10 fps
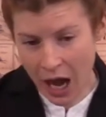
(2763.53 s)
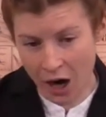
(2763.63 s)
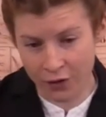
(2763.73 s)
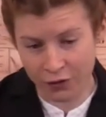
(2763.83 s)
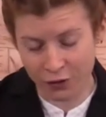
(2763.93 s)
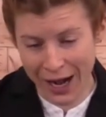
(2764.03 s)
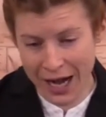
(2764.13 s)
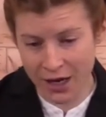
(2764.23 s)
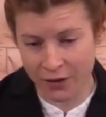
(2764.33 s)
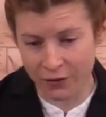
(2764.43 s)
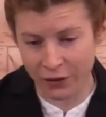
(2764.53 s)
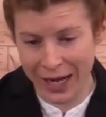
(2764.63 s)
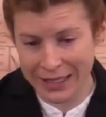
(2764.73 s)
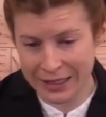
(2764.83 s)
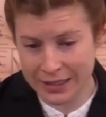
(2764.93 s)
are afraid of
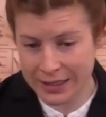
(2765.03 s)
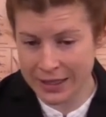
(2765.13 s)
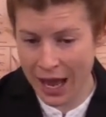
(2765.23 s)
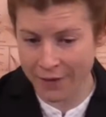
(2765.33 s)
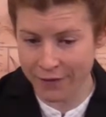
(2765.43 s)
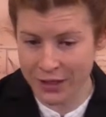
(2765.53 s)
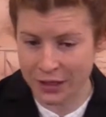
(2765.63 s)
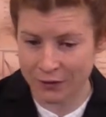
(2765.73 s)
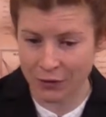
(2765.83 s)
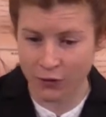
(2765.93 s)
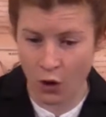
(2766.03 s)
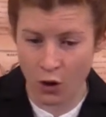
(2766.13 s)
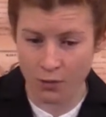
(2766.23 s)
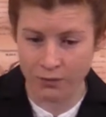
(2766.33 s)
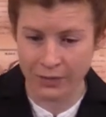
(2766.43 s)
Francis's efforts of
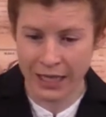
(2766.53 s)
reform